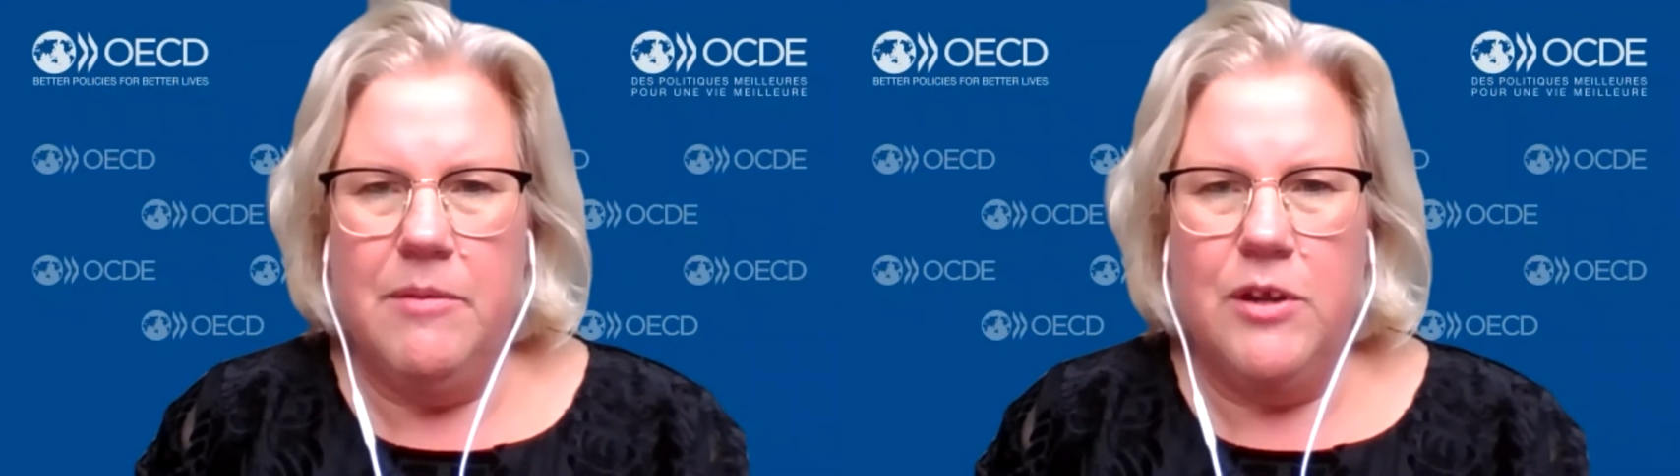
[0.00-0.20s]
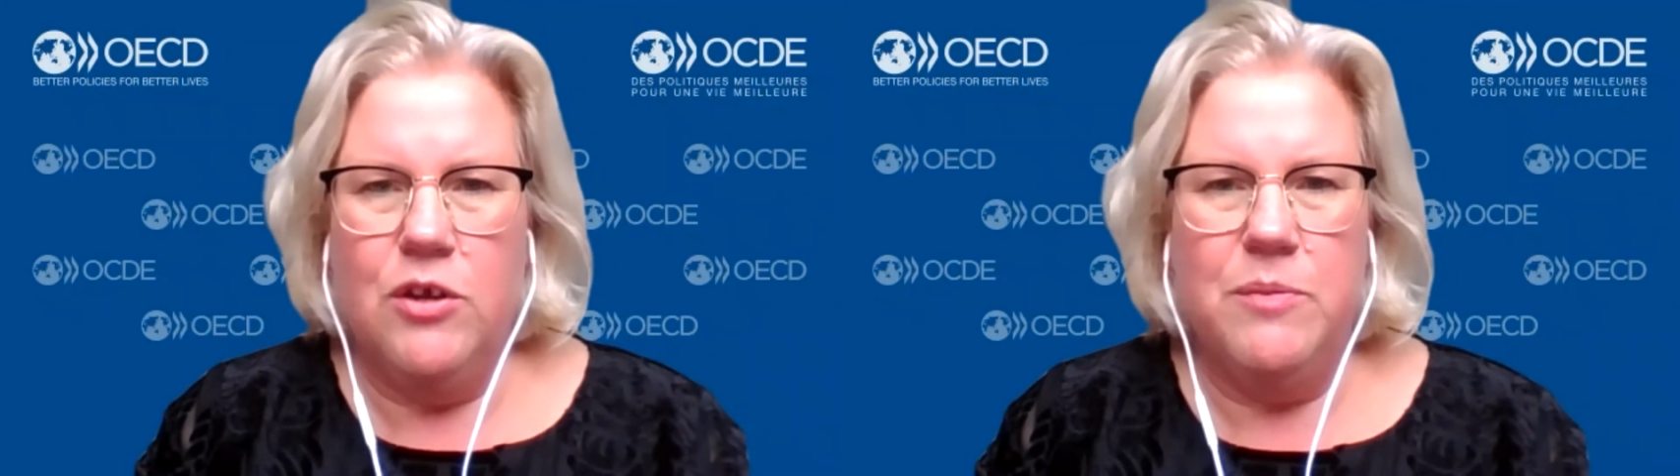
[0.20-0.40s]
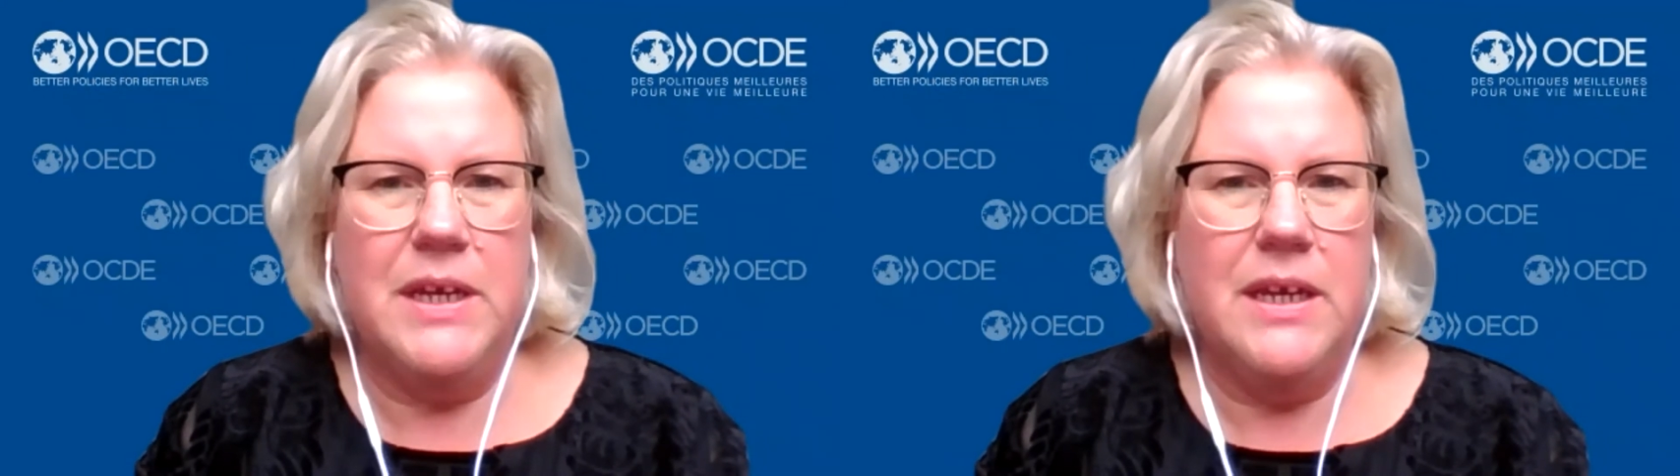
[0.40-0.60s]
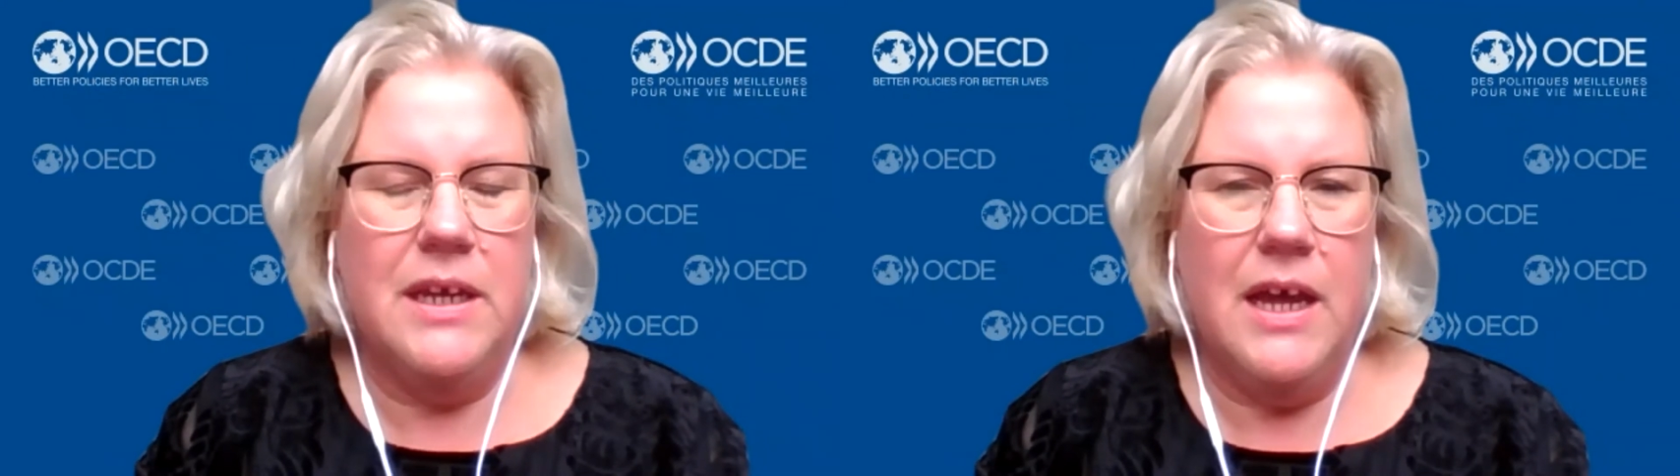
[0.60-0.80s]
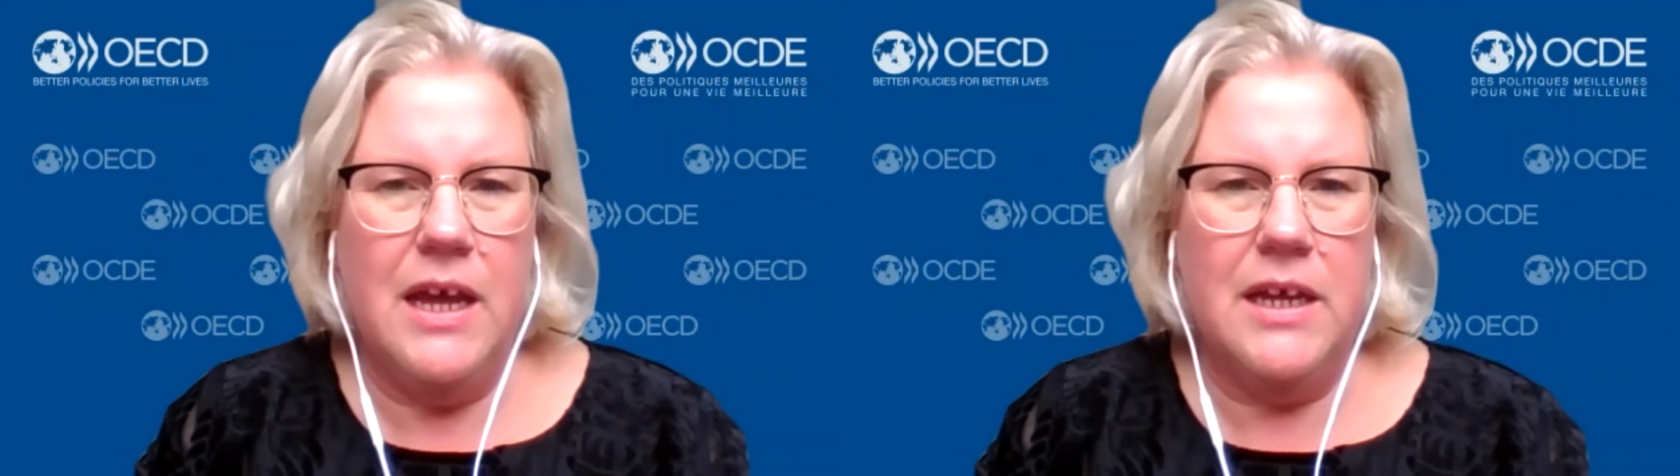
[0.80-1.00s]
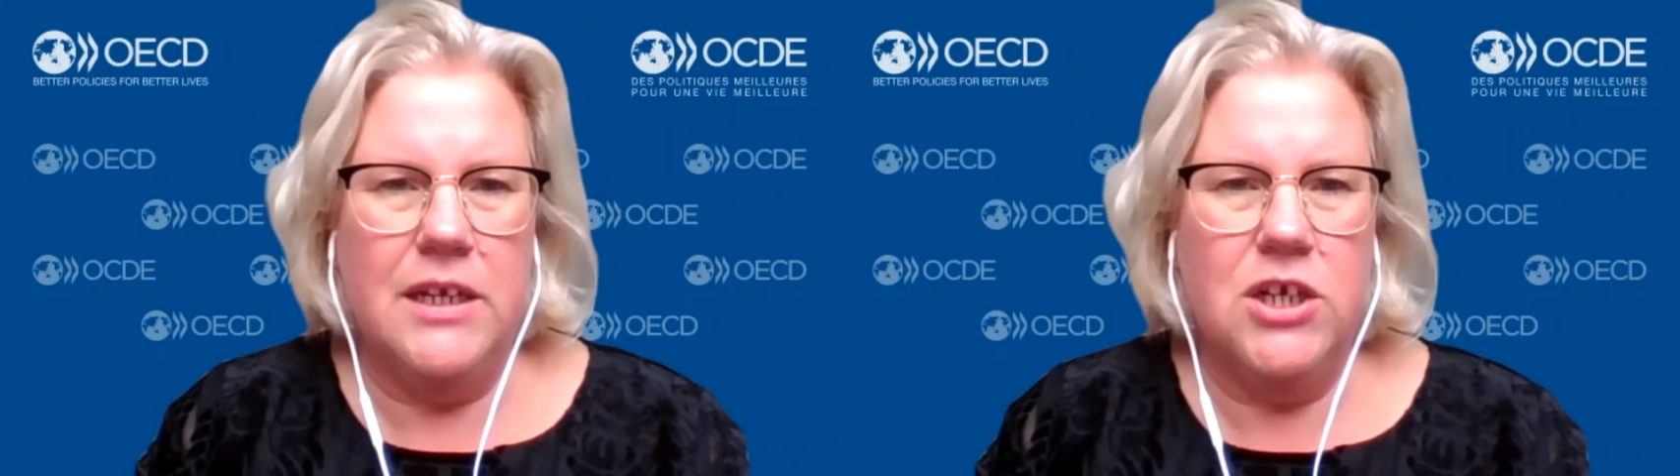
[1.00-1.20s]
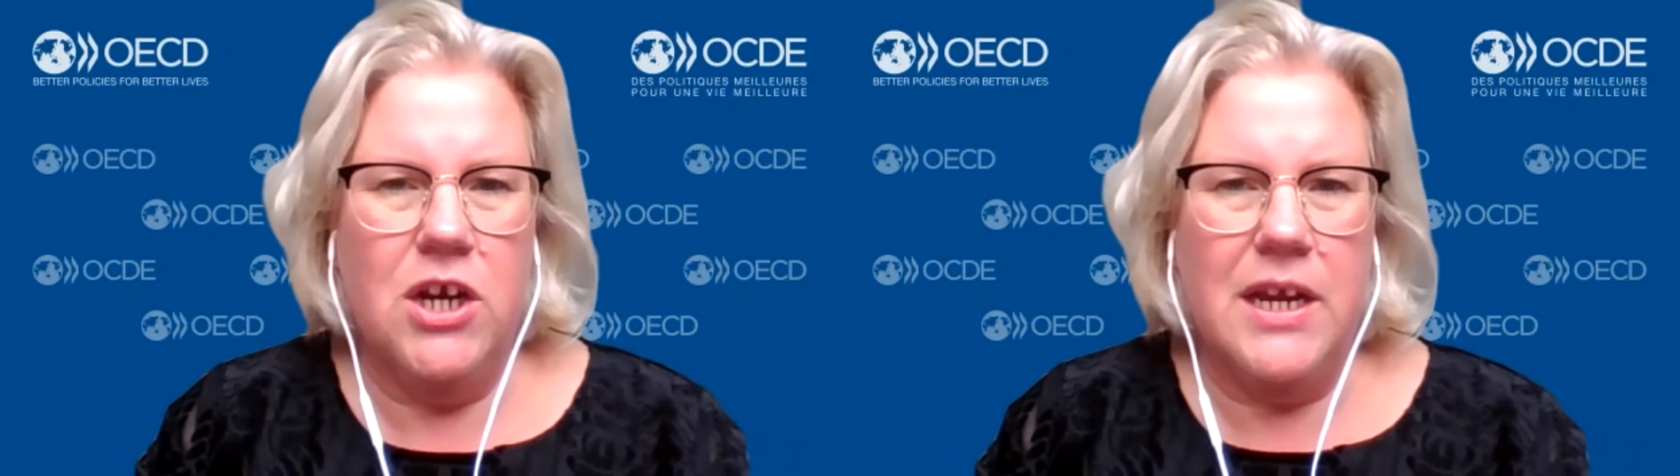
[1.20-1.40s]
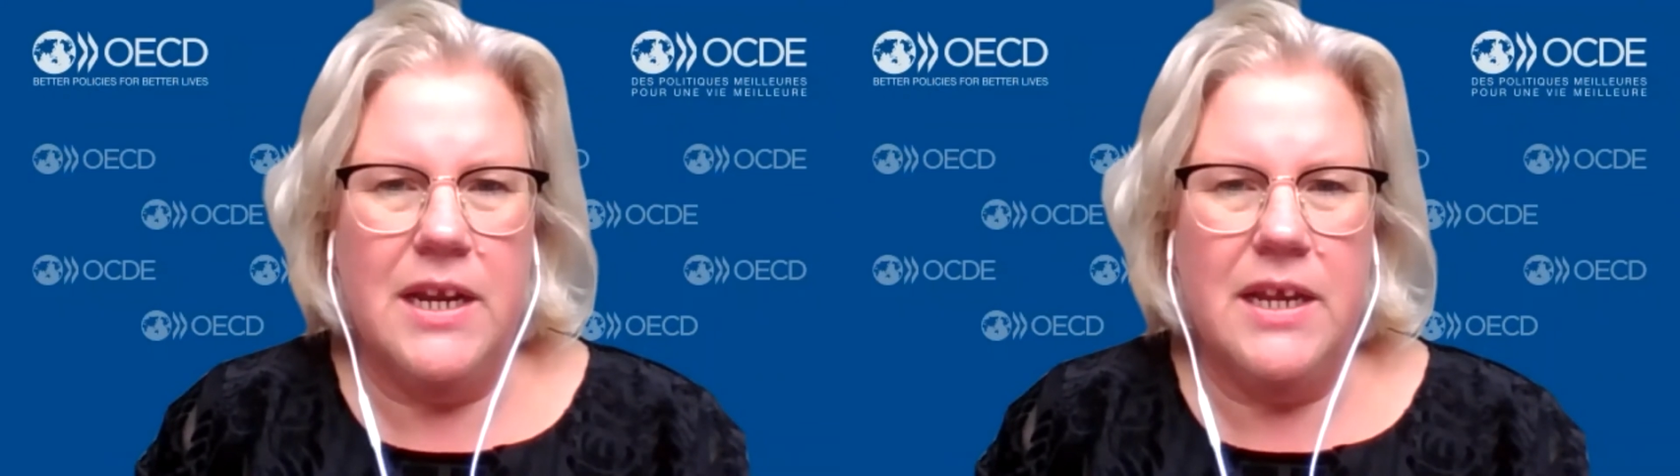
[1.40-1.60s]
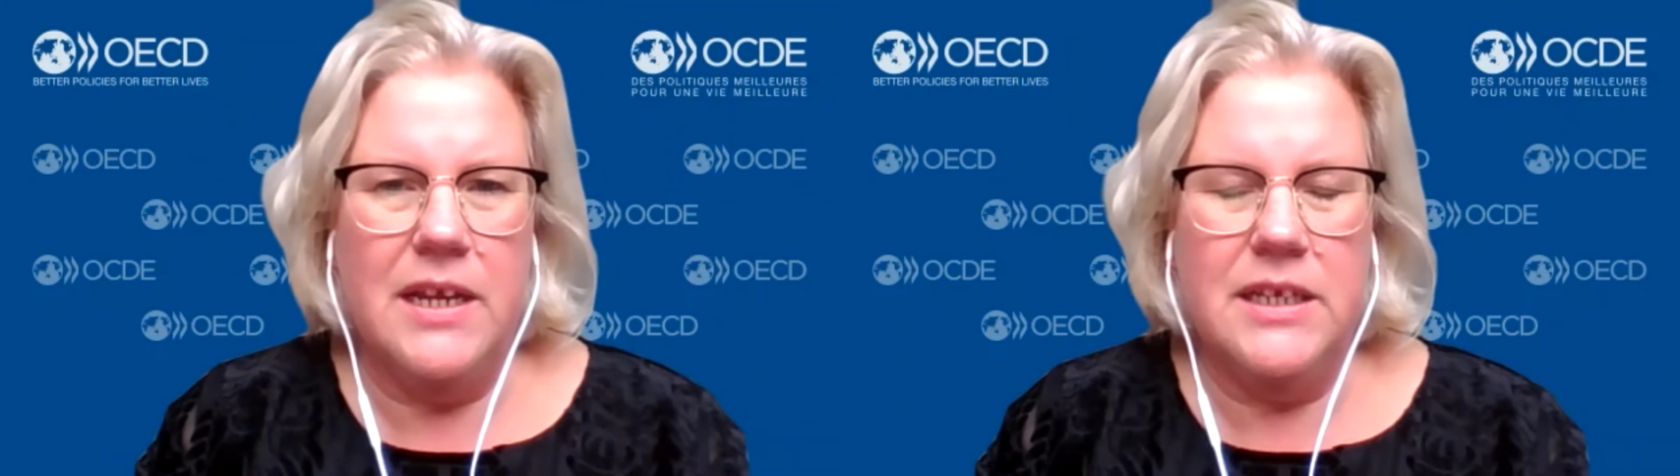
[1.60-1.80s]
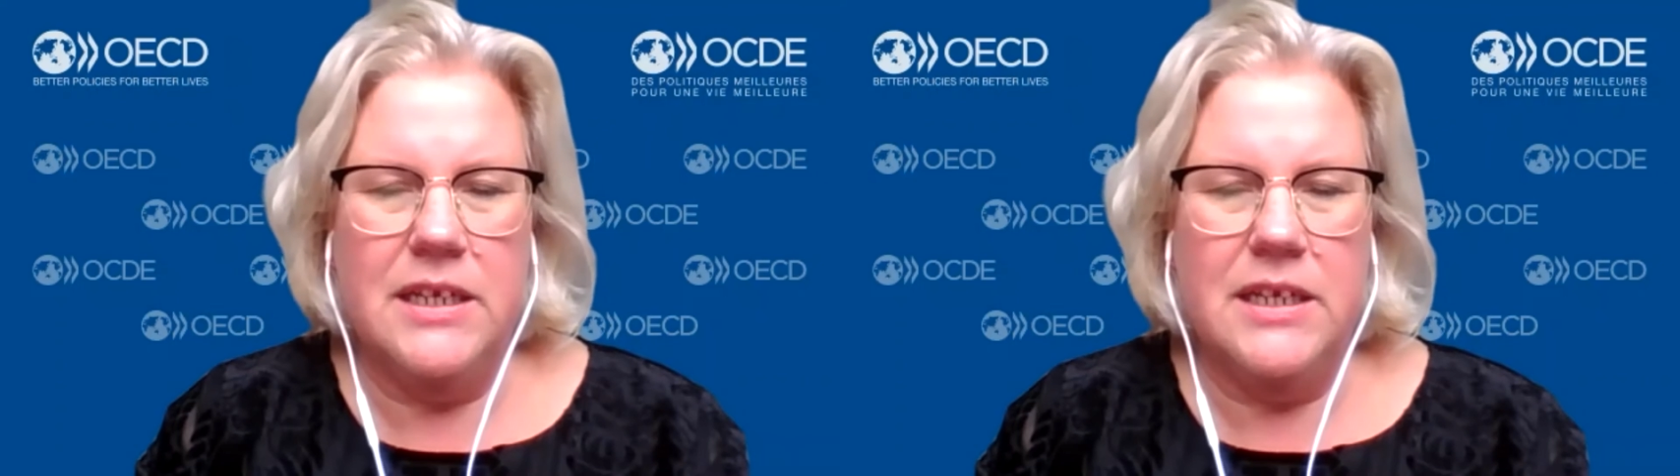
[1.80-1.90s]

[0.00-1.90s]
could be targeted